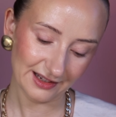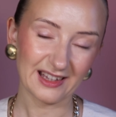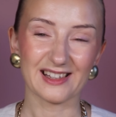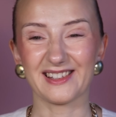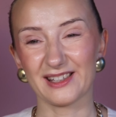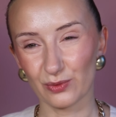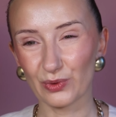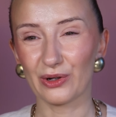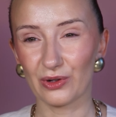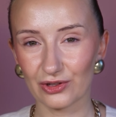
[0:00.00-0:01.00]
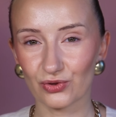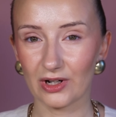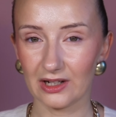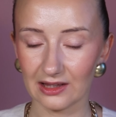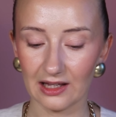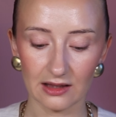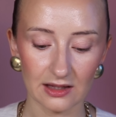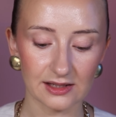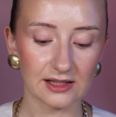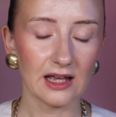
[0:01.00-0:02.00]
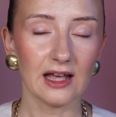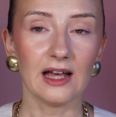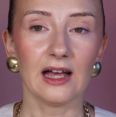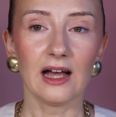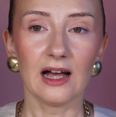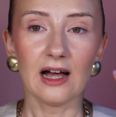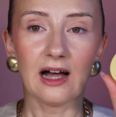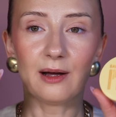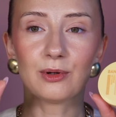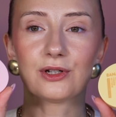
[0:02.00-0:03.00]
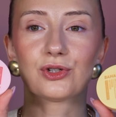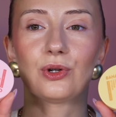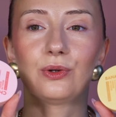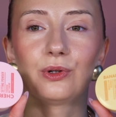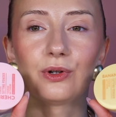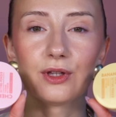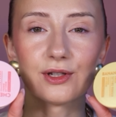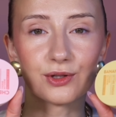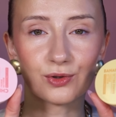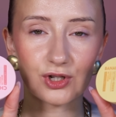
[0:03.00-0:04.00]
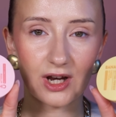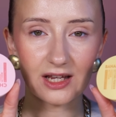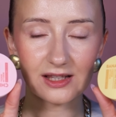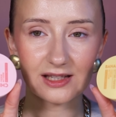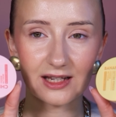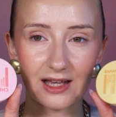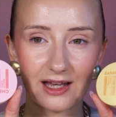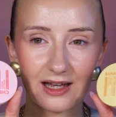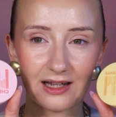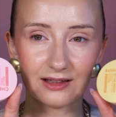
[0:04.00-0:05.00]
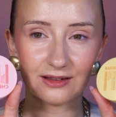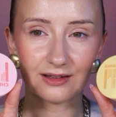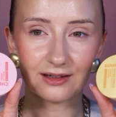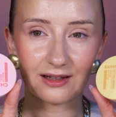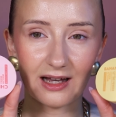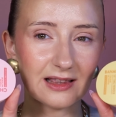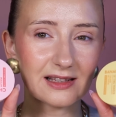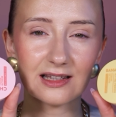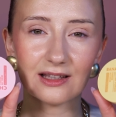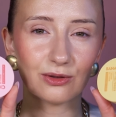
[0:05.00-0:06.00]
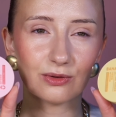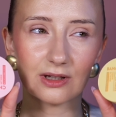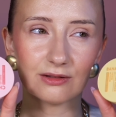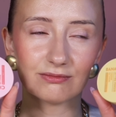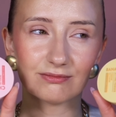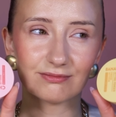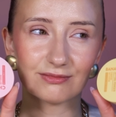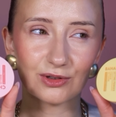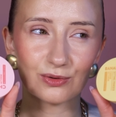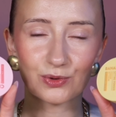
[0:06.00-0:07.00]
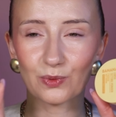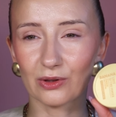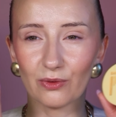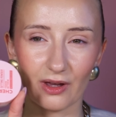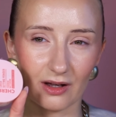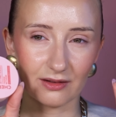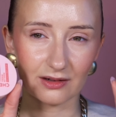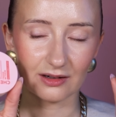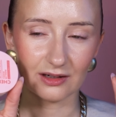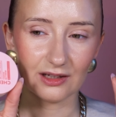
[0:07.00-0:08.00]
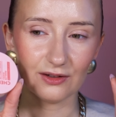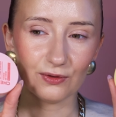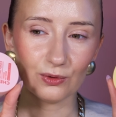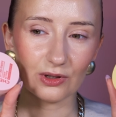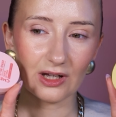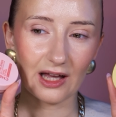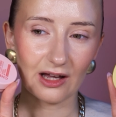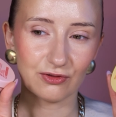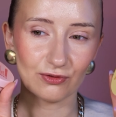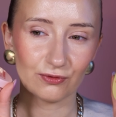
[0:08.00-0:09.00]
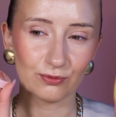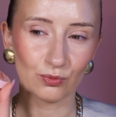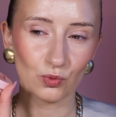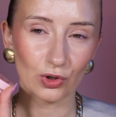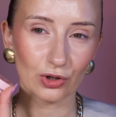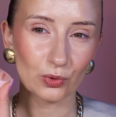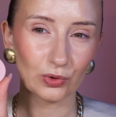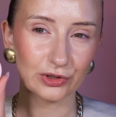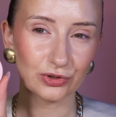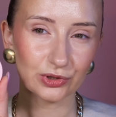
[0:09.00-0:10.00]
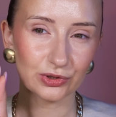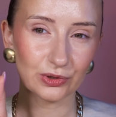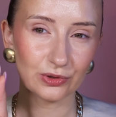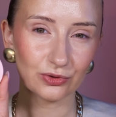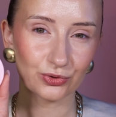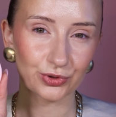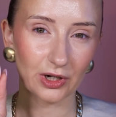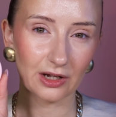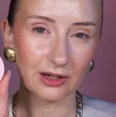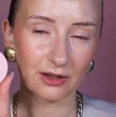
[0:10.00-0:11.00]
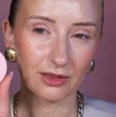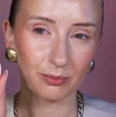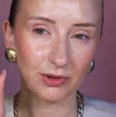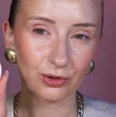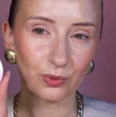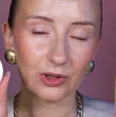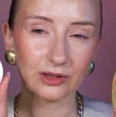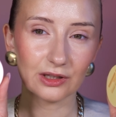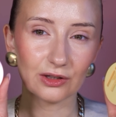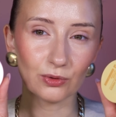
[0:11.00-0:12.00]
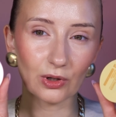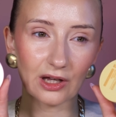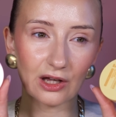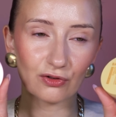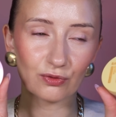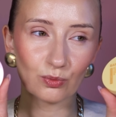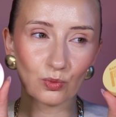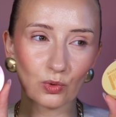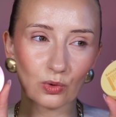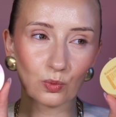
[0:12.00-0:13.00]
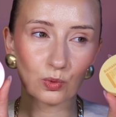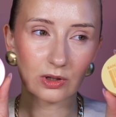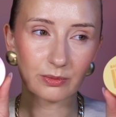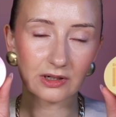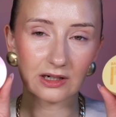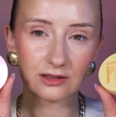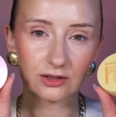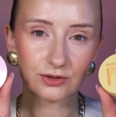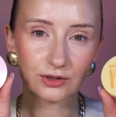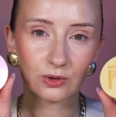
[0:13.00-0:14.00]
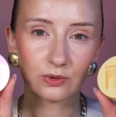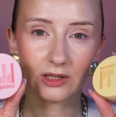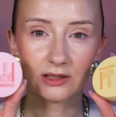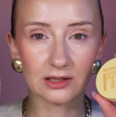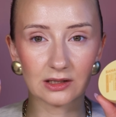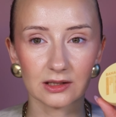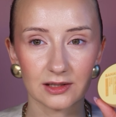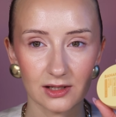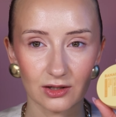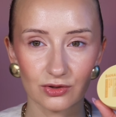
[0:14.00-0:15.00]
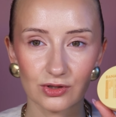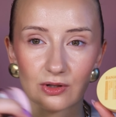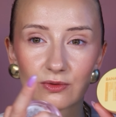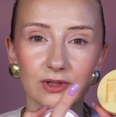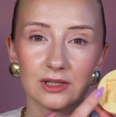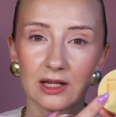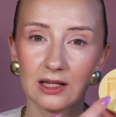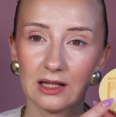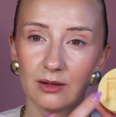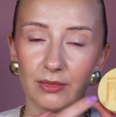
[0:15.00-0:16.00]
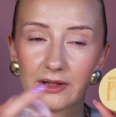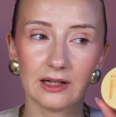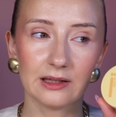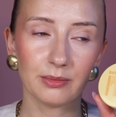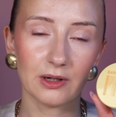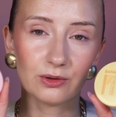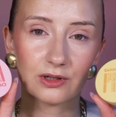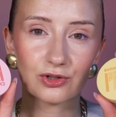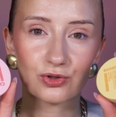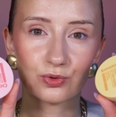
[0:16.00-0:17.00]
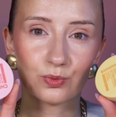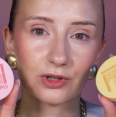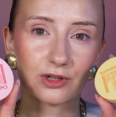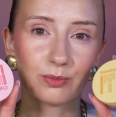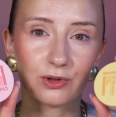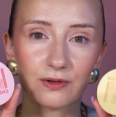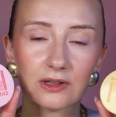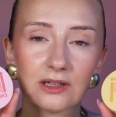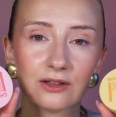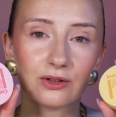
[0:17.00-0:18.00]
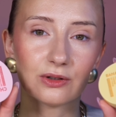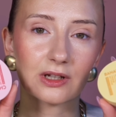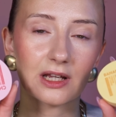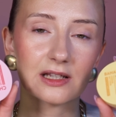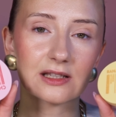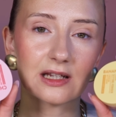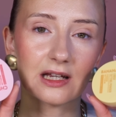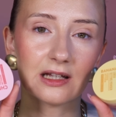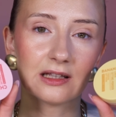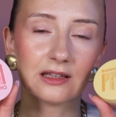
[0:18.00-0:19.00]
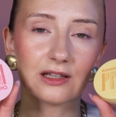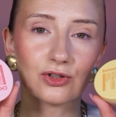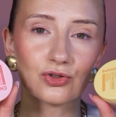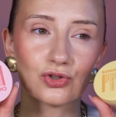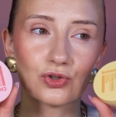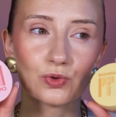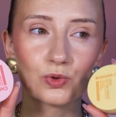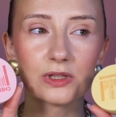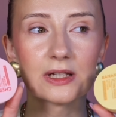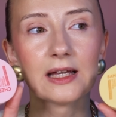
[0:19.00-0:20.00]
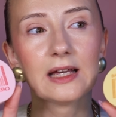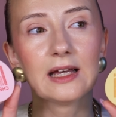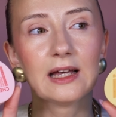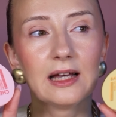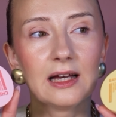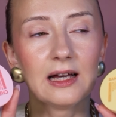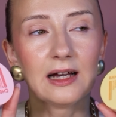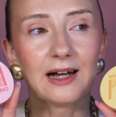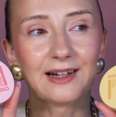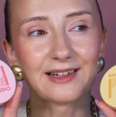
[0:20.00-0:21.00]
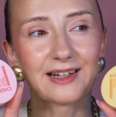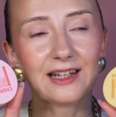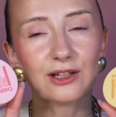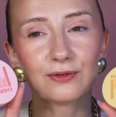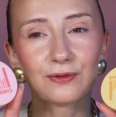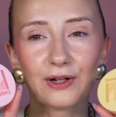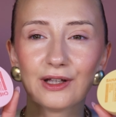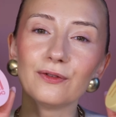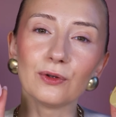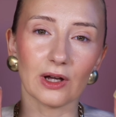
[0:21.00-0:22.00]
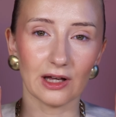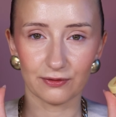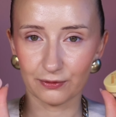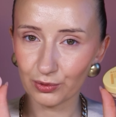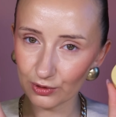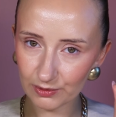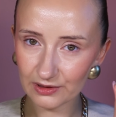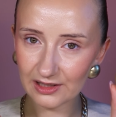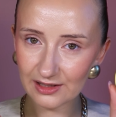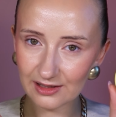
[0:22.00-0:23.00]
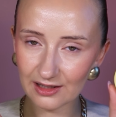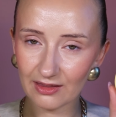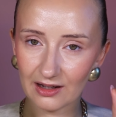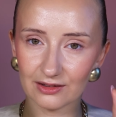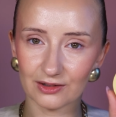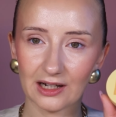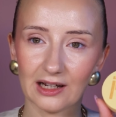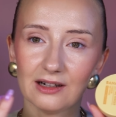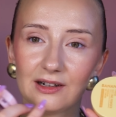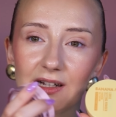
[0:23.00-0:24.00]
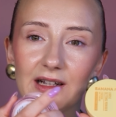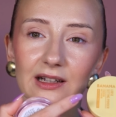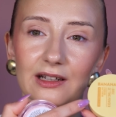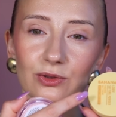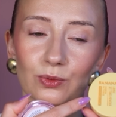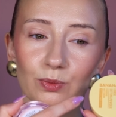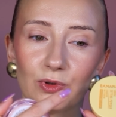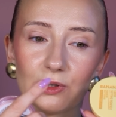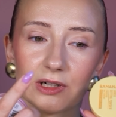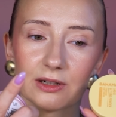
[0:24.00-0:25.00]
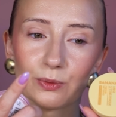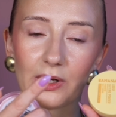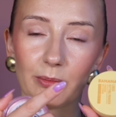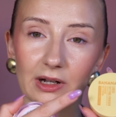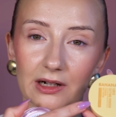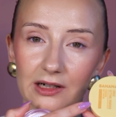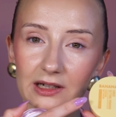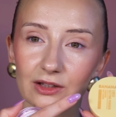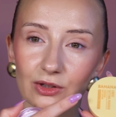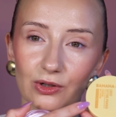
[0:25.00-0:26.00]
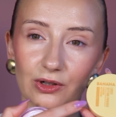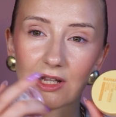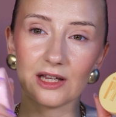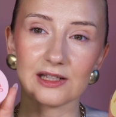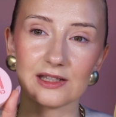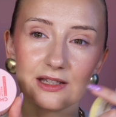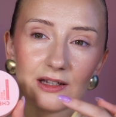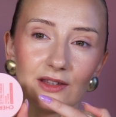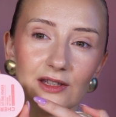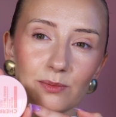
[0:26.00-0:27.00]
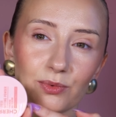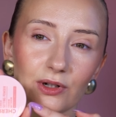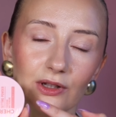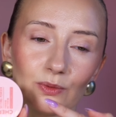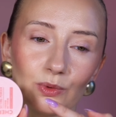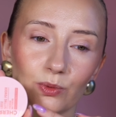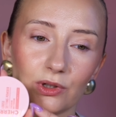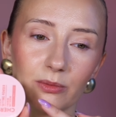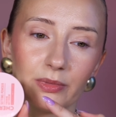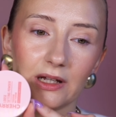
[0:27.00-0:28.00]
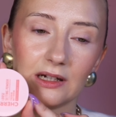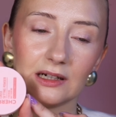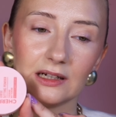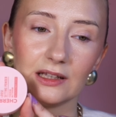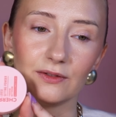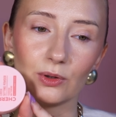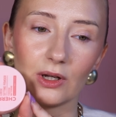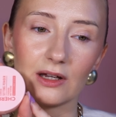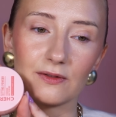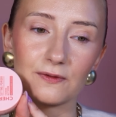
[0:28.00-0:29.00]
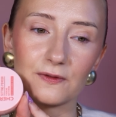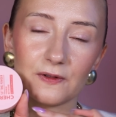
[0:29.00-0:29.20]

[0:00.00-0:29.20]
yes, we're gonna try it like this. I'm gonna show you these two shades, and honestly, you can use one or the other. If you have more cool undertone, try the pink one. If you have more warmer undertone and darker skin tones, banana powder should work perfectly in your case, and it should kind of, if you have purpleness in the under eye area, it would work way better in your case. This product would work better if you have